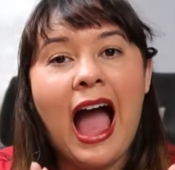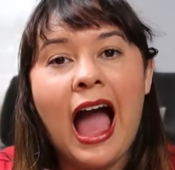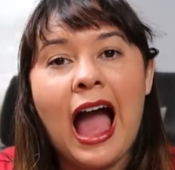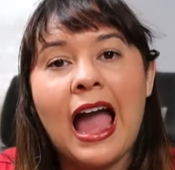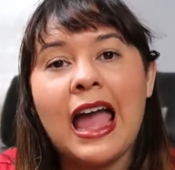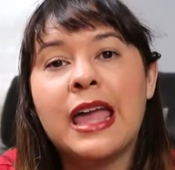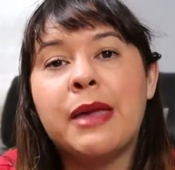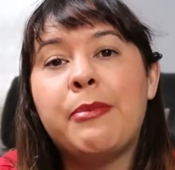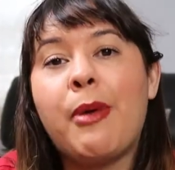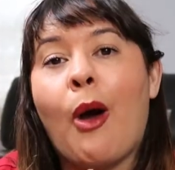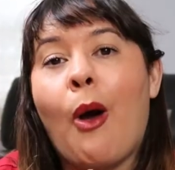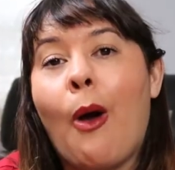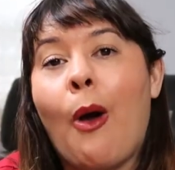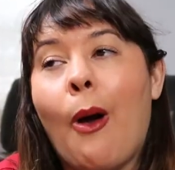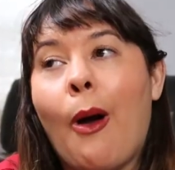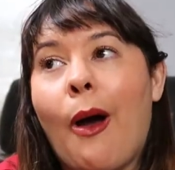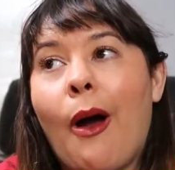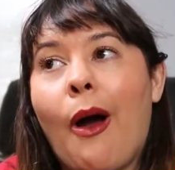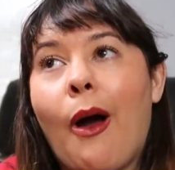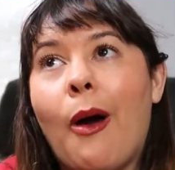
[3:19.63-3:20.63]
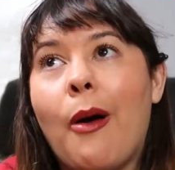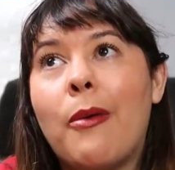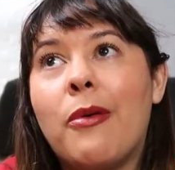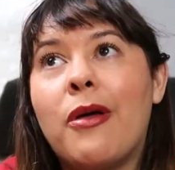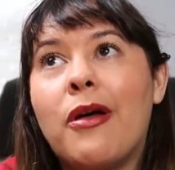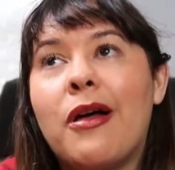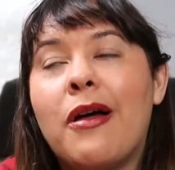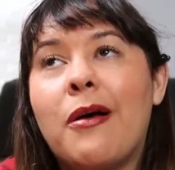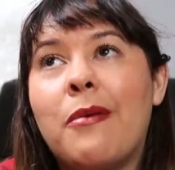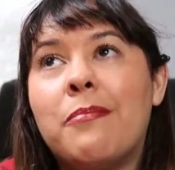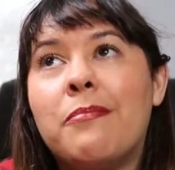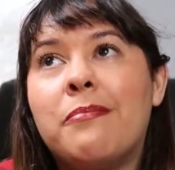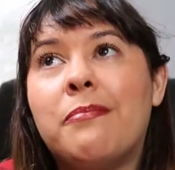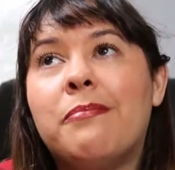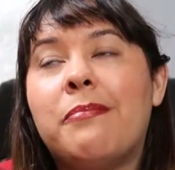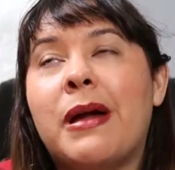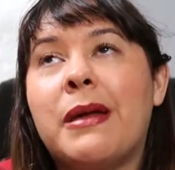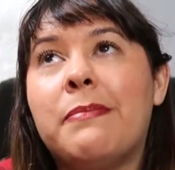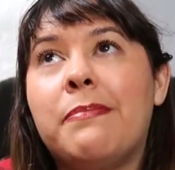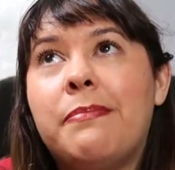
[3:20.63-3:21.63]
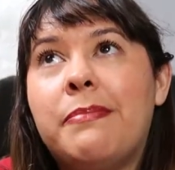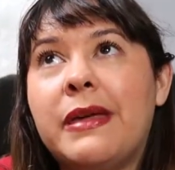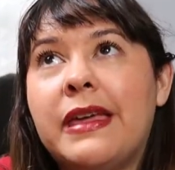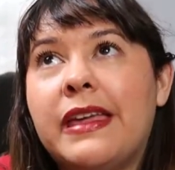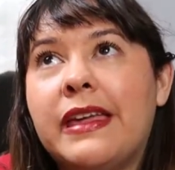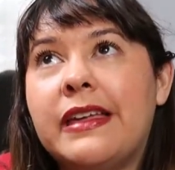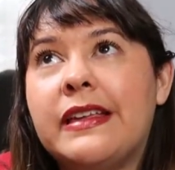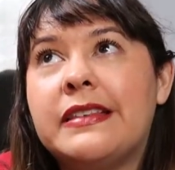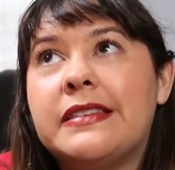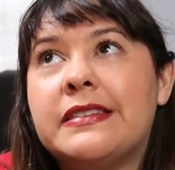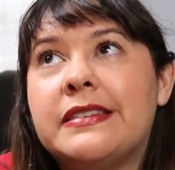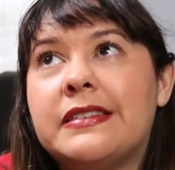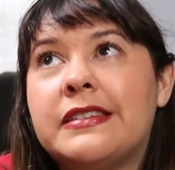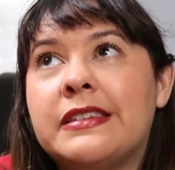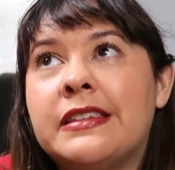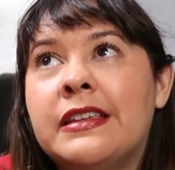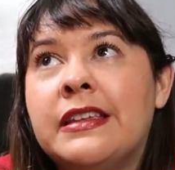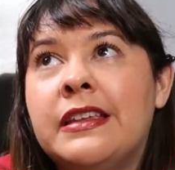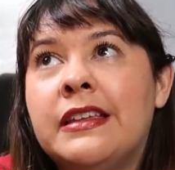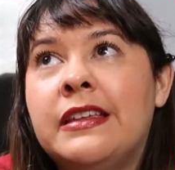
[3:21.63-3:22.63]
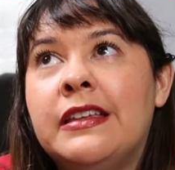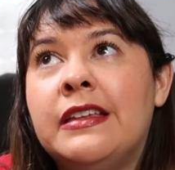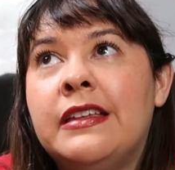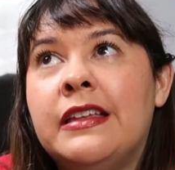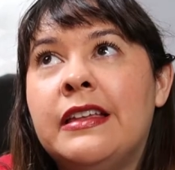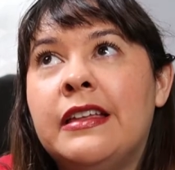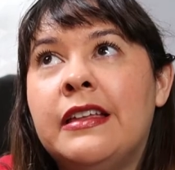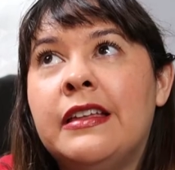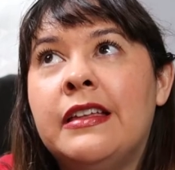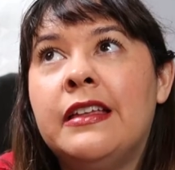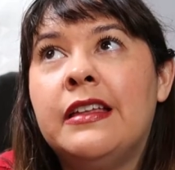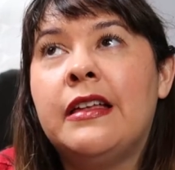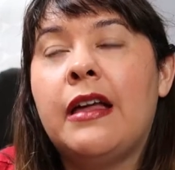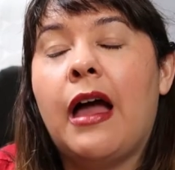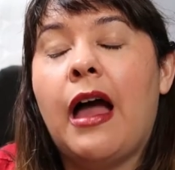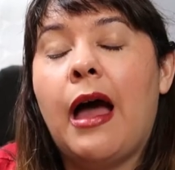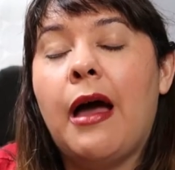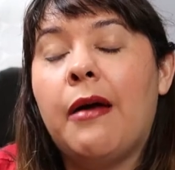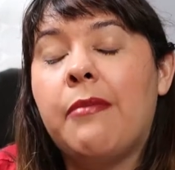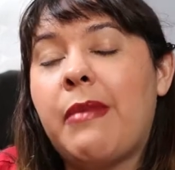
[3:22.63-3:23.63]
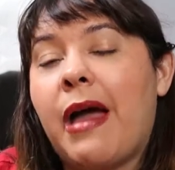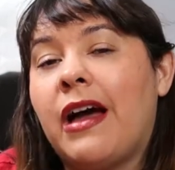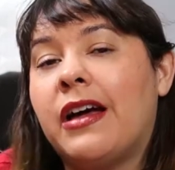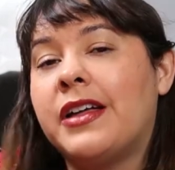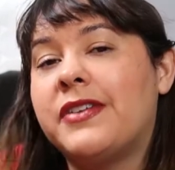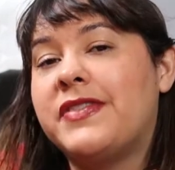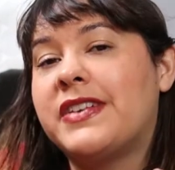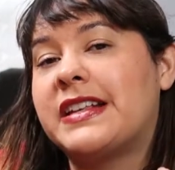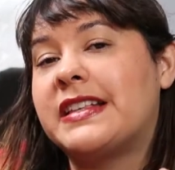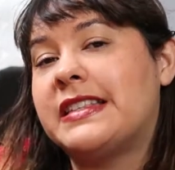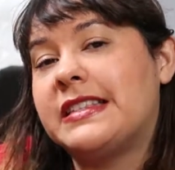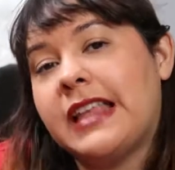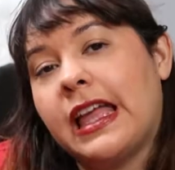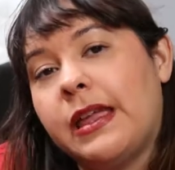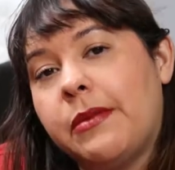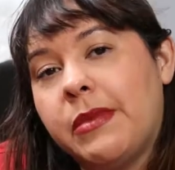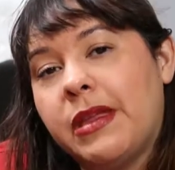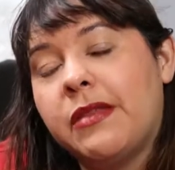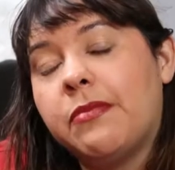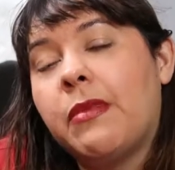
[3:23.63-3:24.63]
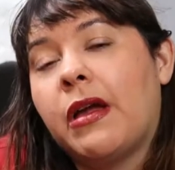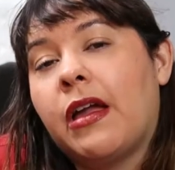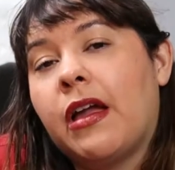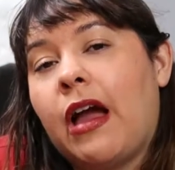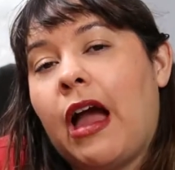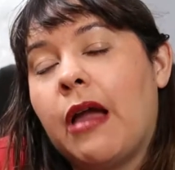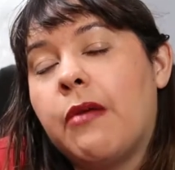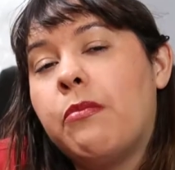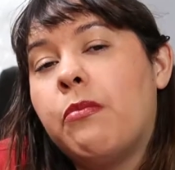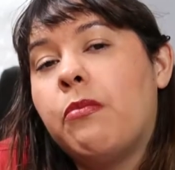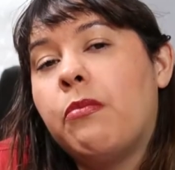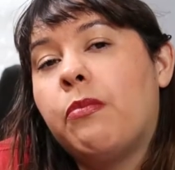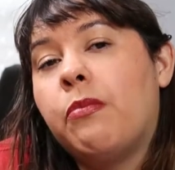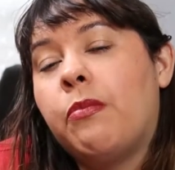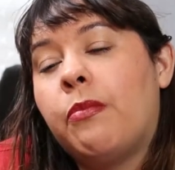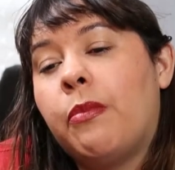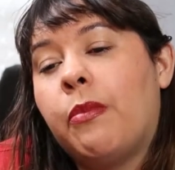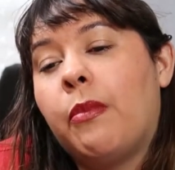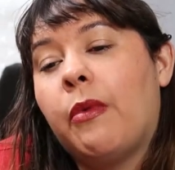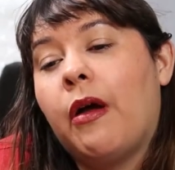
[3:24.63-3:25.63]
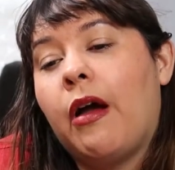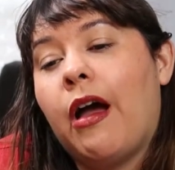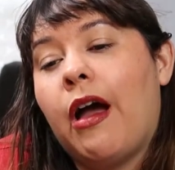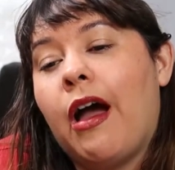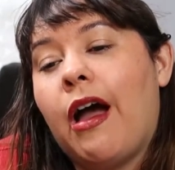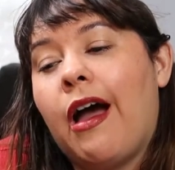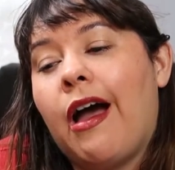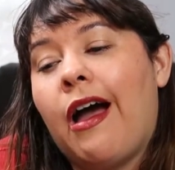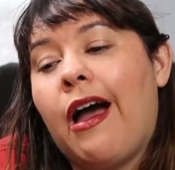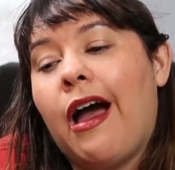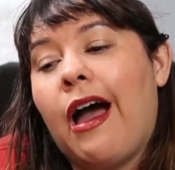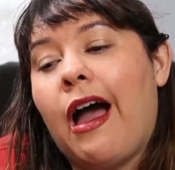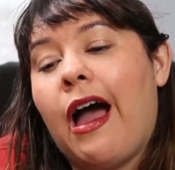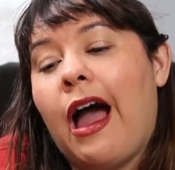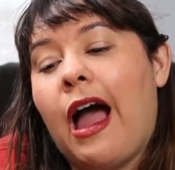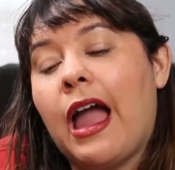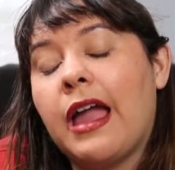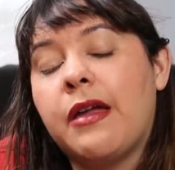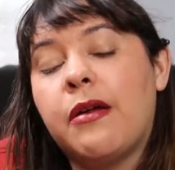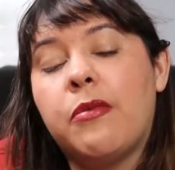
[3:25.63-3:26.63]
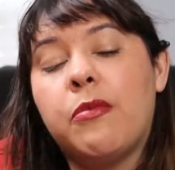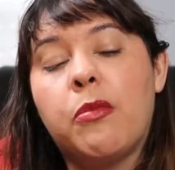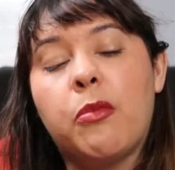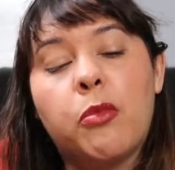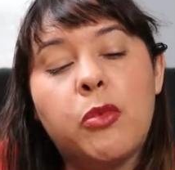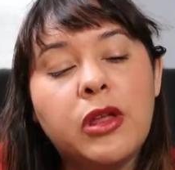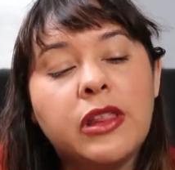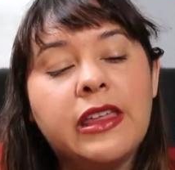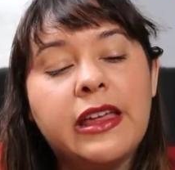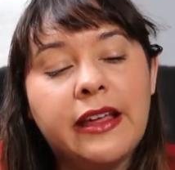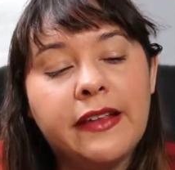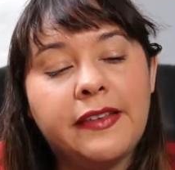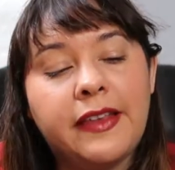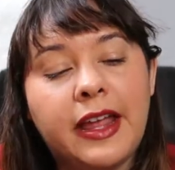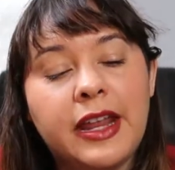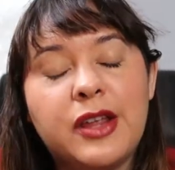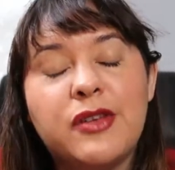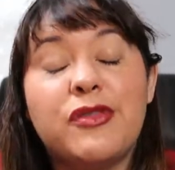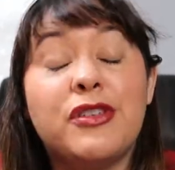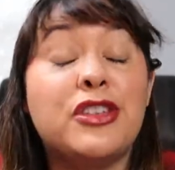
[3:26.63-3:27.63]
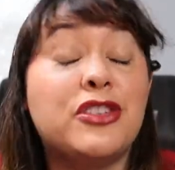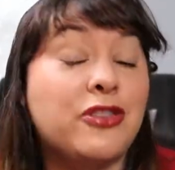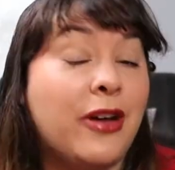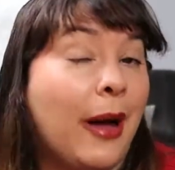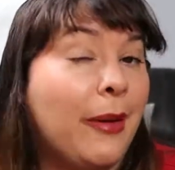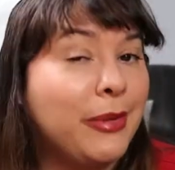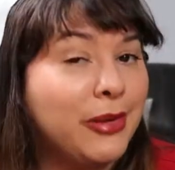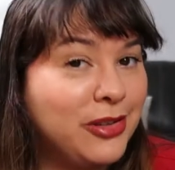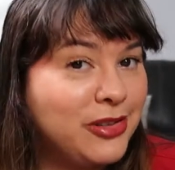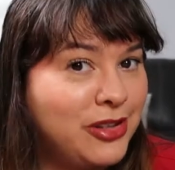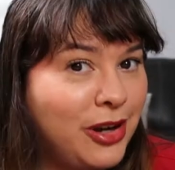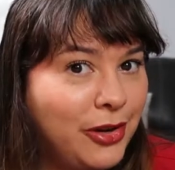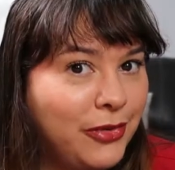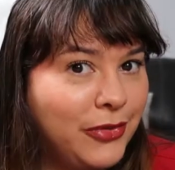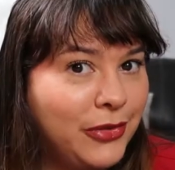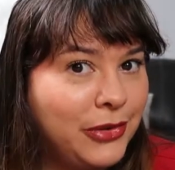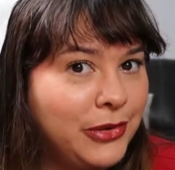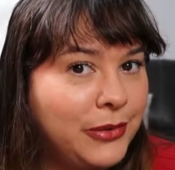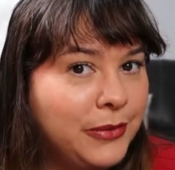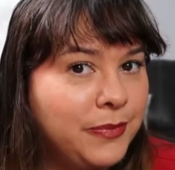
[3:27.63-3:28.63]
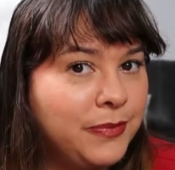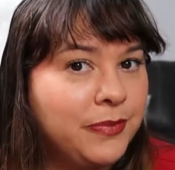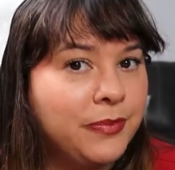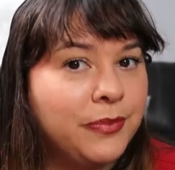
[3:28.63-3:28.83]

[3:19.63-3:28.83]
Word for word: I'm, my biggest amount of excitement, my, I'm, I am really excited for the tropical star fruit